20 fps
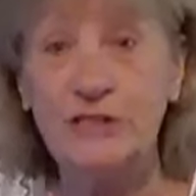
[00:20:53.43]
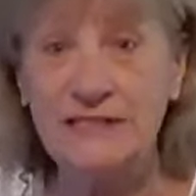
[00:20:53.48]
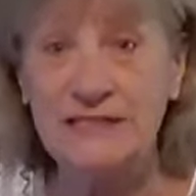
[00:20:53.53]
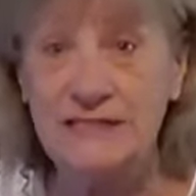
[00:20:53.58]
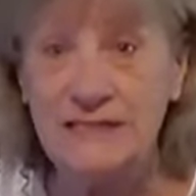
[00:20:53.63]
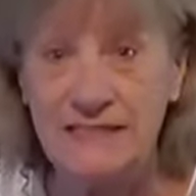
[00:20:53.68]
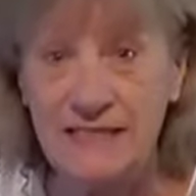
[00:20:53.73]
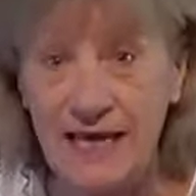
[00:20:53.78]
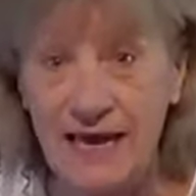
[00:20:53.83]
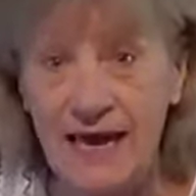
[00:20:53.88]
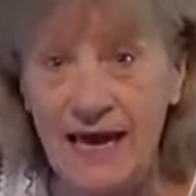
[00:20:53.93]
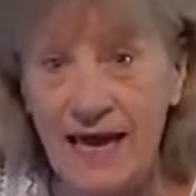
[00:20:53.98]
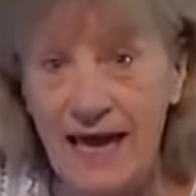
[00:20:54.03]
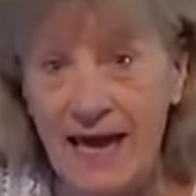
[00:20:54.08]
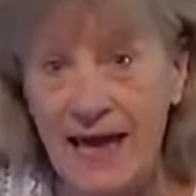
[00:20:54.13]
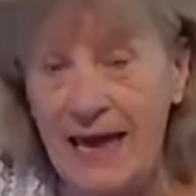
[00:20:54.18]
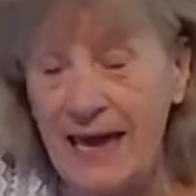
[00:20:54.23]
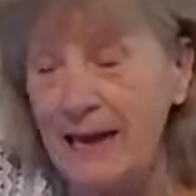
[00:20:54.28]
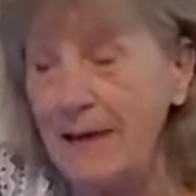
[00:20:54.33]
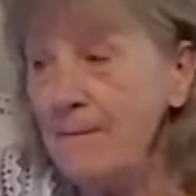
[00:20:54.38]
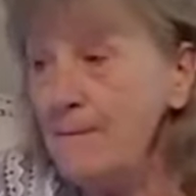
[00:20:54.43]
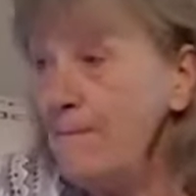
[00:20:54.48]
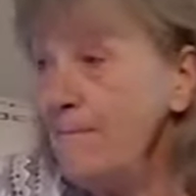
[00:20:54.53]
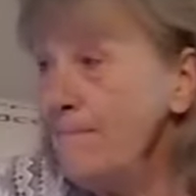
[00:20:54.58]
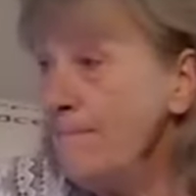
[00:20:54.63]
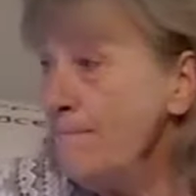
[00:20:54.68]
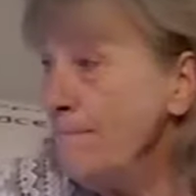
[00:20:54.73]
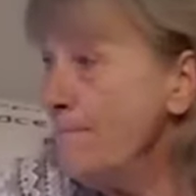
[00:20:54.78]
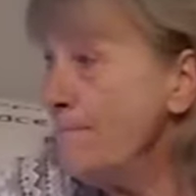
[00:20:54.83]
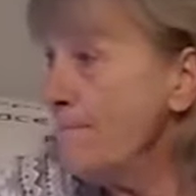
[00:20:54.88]
today.
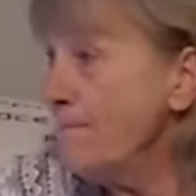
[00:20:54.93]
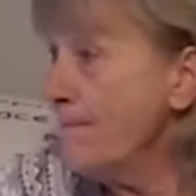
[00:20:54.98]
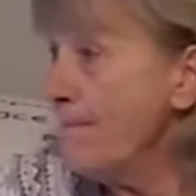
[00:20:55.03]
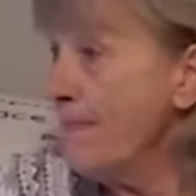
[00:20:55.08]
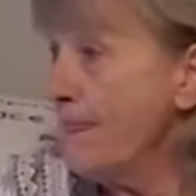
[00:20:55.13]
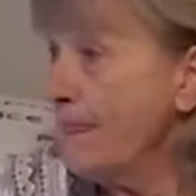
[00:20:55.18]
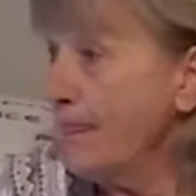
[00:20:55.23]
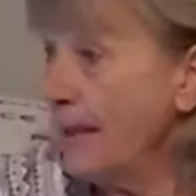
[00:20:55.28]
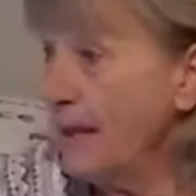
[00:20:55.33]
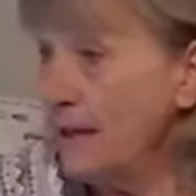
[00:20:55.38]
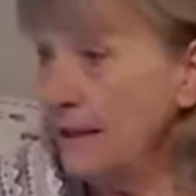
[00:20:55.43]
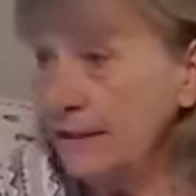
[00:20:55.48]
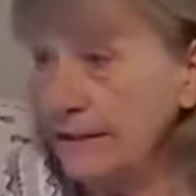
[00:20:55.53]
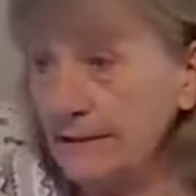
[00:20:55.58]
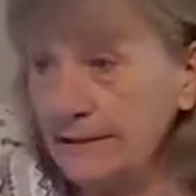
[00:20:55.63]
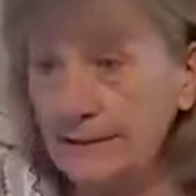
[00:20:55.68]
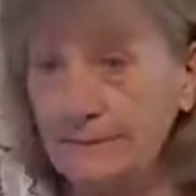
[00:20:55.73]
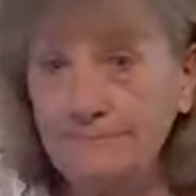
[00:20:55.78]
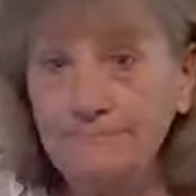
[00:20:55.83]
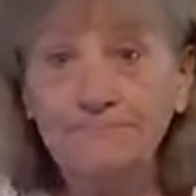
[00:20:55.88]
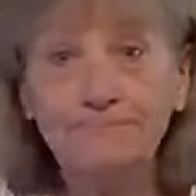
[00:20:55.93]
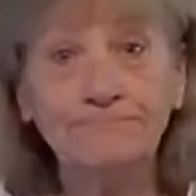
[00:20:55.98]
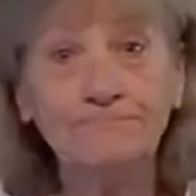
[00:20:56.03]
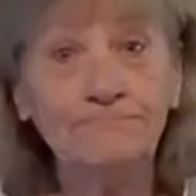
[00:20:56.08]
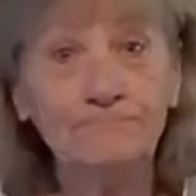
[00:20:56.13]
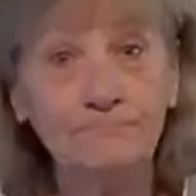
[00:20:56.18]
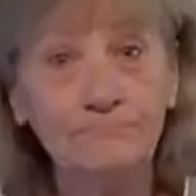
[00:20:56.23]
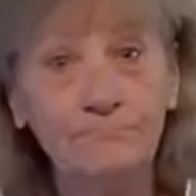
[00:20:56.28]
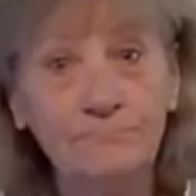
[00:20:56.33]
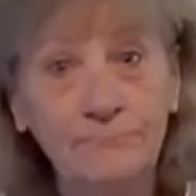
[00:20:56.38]
Um,
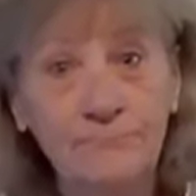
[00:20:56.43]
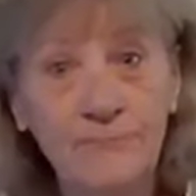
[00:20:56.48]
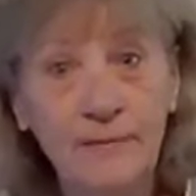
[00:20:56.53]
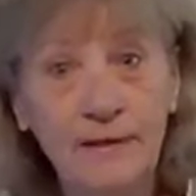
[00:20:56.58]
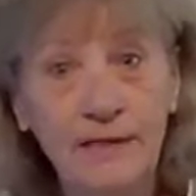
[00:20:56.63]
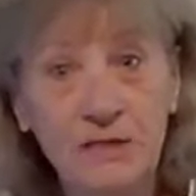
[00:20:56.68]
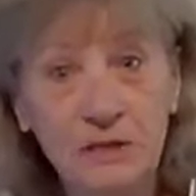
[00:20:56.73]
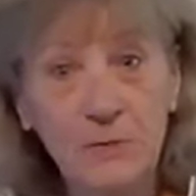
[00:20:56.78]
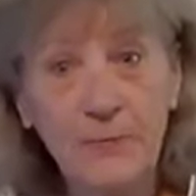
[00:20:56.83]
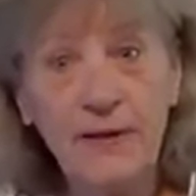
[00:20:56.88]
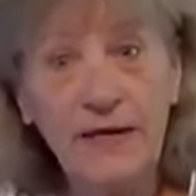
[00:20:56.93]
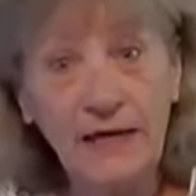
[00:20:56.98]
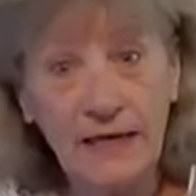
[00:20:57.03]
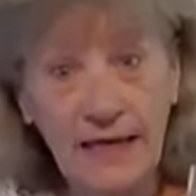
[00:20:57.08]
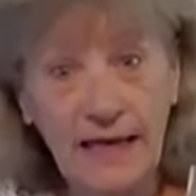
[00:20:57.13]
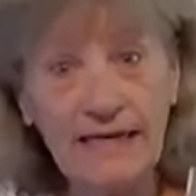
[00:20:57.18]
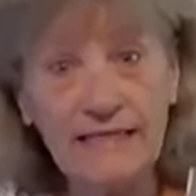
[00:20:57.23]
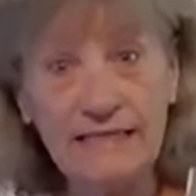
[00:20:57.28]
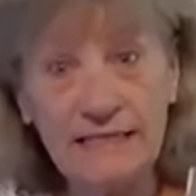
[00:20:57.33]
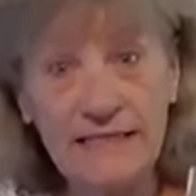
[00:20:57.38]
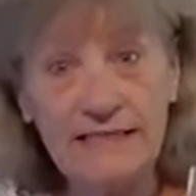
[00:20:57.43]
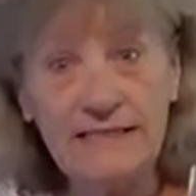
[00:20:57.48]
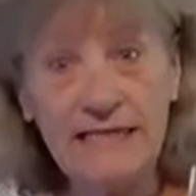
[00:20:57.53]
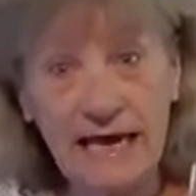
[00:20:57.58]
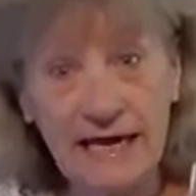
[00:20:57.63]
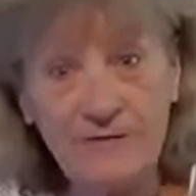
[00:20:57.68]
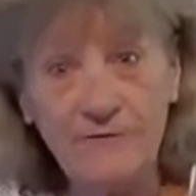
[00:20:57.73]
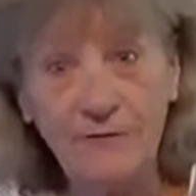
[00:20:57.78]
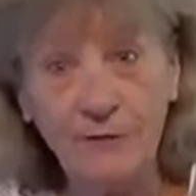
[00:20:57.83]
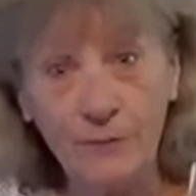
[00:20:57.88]
it's been a lazy
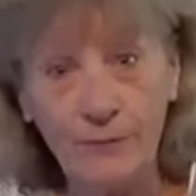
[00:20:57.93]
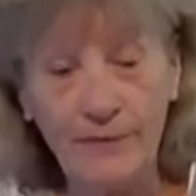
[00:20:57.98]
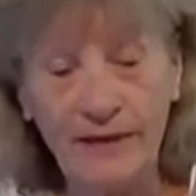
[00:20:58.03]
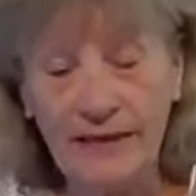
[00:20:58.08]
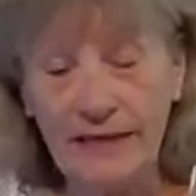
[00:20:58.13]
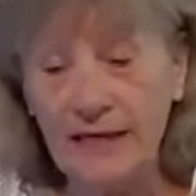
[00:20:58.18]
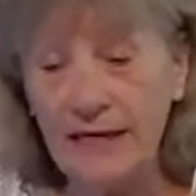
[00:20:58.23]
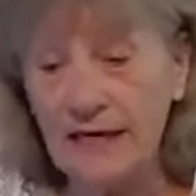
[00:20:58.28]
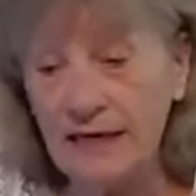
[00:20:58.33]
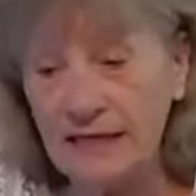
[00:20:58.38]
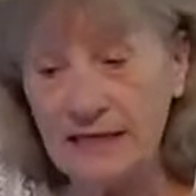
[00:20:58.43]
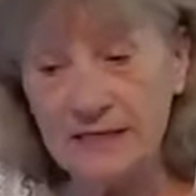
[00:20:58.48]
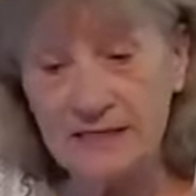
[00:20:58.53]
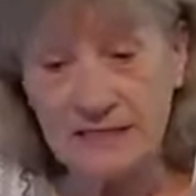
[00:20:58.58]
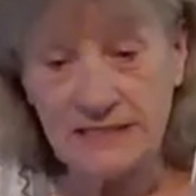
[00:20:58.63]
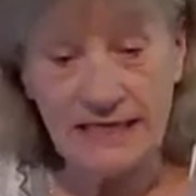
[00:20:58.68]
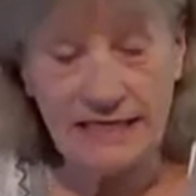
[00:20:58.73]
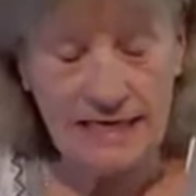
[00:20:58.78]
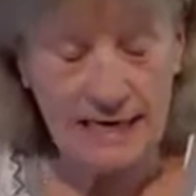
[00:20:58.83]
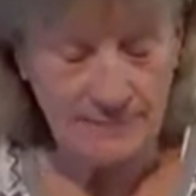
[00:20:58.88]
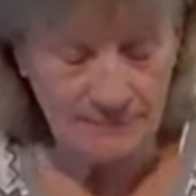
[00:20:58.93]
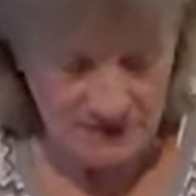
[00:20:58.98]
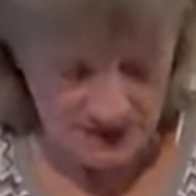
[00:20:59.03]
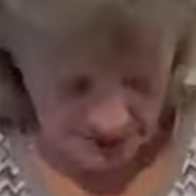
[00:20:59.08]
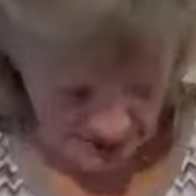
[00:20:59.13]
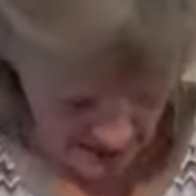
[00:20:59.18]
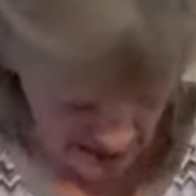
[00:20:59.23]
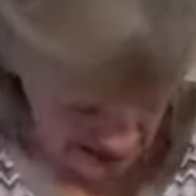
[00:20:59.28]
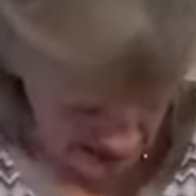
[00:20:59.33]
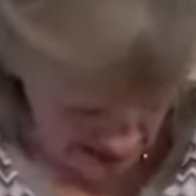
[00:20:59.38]
day for me. Like I said, I'm
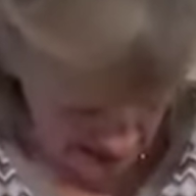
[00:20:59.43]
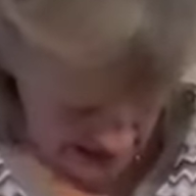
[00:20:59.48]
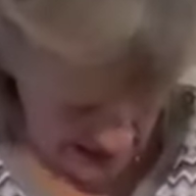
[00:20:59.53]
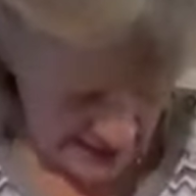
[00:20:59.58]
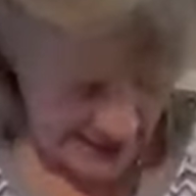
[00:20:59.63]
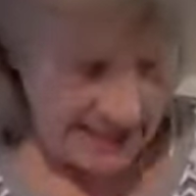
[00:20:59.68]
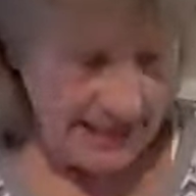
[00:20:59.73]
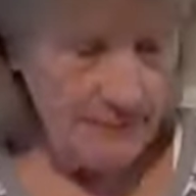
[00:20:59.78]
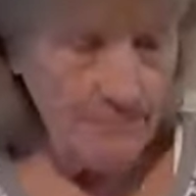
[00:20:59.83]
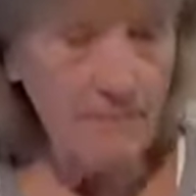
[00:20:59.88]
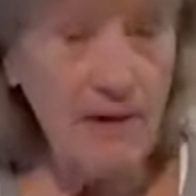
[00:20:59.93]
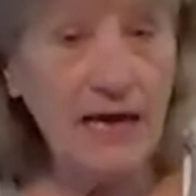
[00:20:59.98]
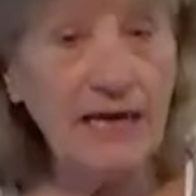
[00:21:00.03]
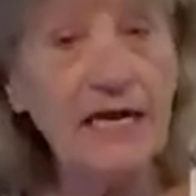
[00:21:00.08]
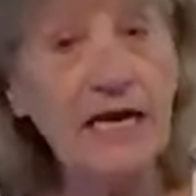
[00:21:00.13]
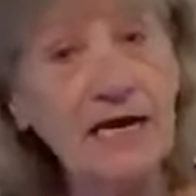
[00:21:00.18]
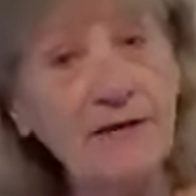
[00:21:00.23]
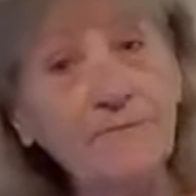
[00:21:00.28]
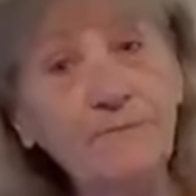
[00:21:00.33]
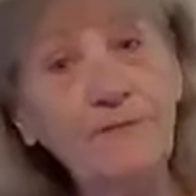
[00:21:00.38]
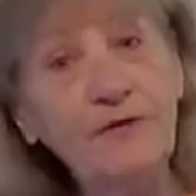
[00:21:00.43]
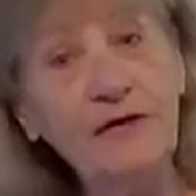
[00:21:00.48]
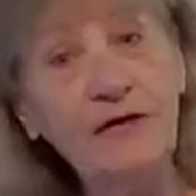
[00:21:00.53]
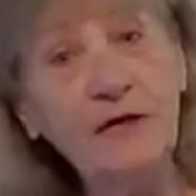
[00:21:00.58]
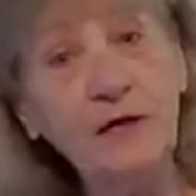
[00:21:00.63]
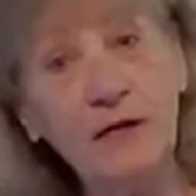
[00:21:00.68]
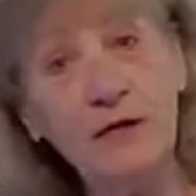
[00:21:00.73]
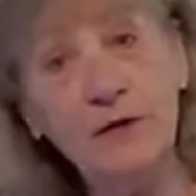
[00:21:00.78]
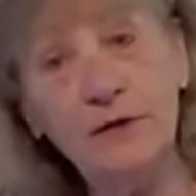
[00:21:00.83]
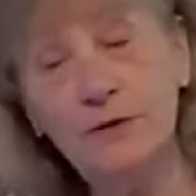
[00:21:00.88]
in my comfy
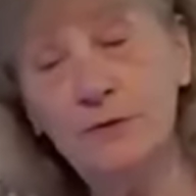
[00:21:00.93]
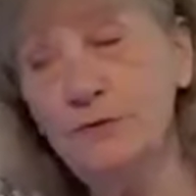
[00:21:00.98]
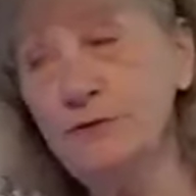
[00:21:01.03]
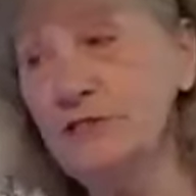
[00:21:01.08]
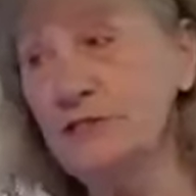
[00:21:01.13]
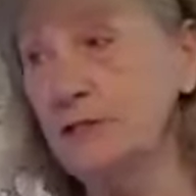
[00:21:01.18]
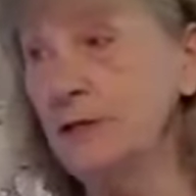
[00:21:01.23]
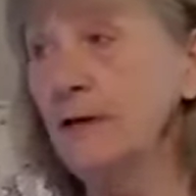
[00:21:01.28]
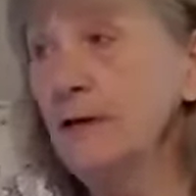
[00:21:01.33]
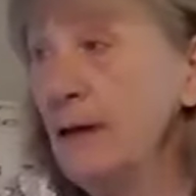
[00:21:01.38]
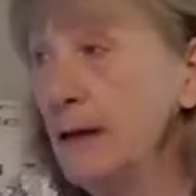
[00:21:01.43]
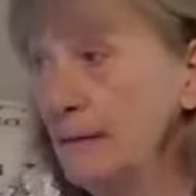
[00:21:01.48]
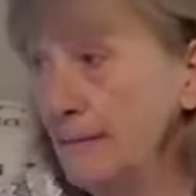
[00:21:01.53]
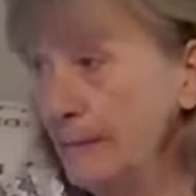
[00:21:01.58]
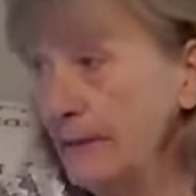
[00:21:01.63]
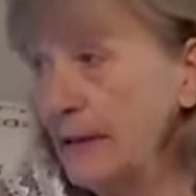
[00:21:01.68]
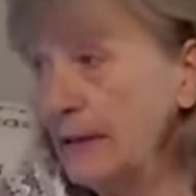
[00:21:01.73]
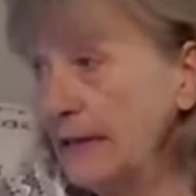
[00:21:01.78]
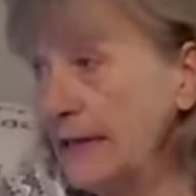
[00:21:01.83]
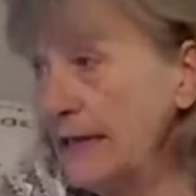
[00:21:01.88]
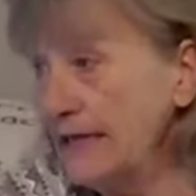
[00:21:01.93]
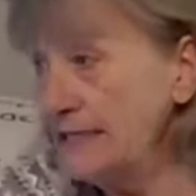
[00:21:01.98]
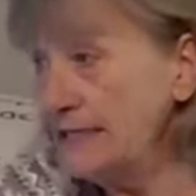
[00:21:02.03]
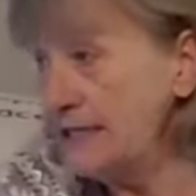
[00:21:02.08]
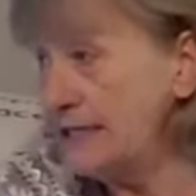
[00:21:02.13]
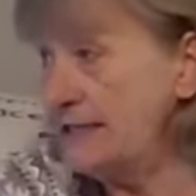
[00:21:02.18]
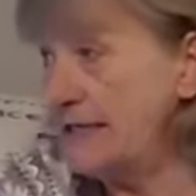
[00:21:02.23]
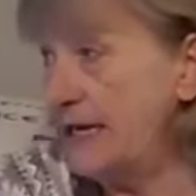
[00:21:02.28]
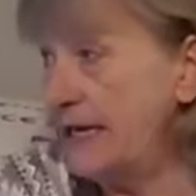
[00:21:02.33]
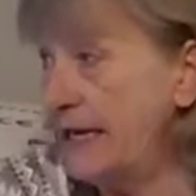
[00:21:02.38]
clothes been a
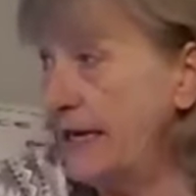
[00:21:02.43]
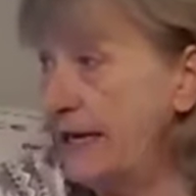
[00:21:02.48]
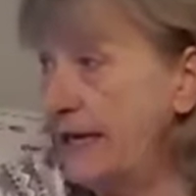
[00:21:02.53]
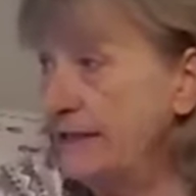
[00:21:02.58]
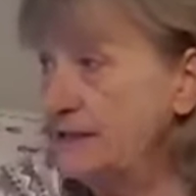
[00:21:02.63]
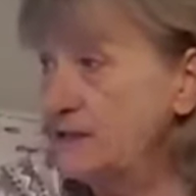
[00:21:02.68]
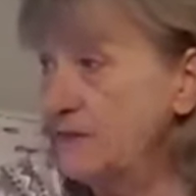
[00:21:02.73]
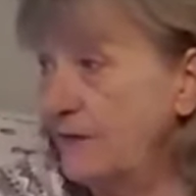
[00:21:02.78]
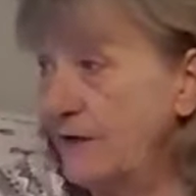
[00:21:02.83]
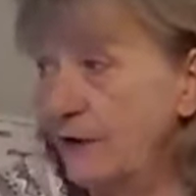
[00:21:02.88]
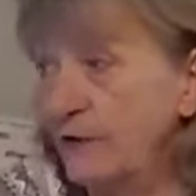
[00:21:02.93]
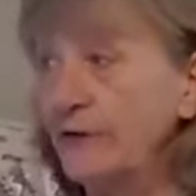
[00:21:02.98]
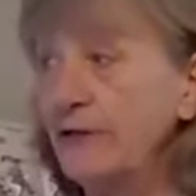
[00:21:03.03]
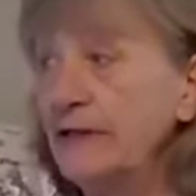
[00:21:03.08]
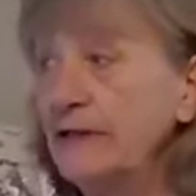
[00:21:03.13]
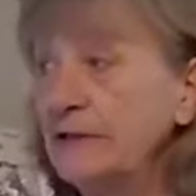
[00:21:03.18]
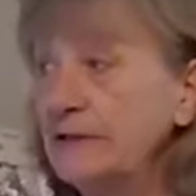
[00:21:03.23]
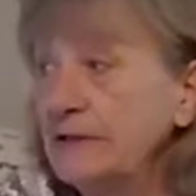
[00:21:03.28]
lazy days, very